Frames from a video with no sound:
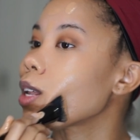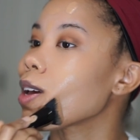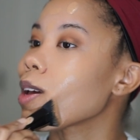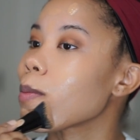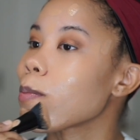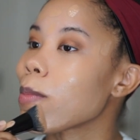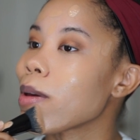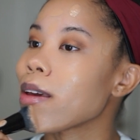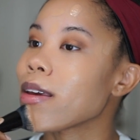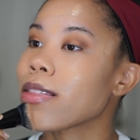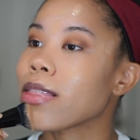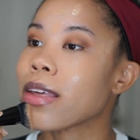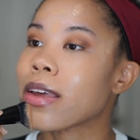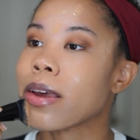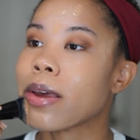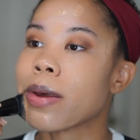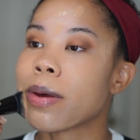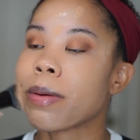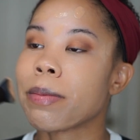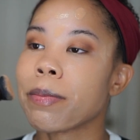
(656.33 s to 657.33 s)
Like, make
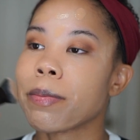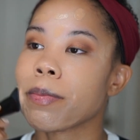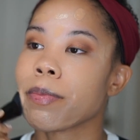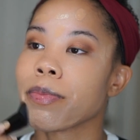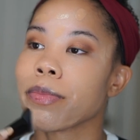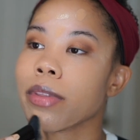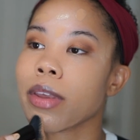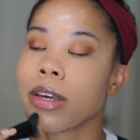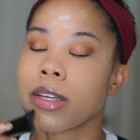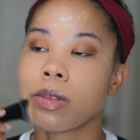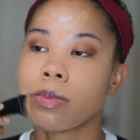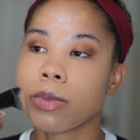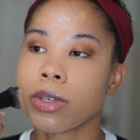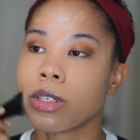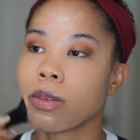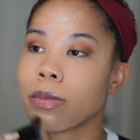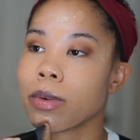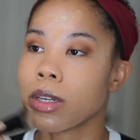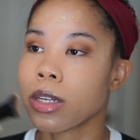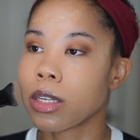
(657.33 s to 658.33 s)
them as
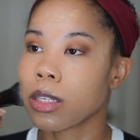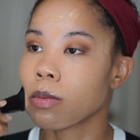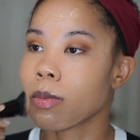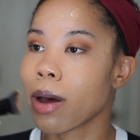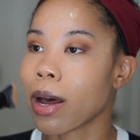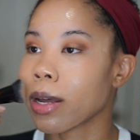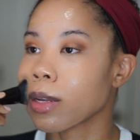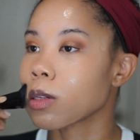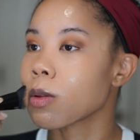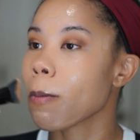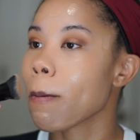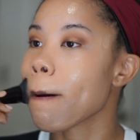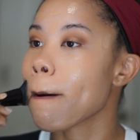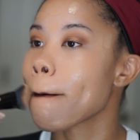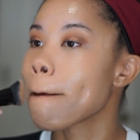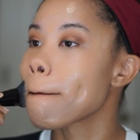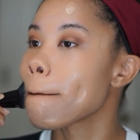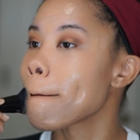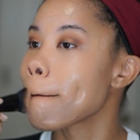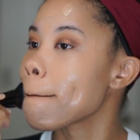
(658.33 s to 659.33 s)
much money as
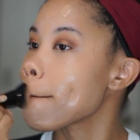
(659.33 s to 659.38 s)
possible.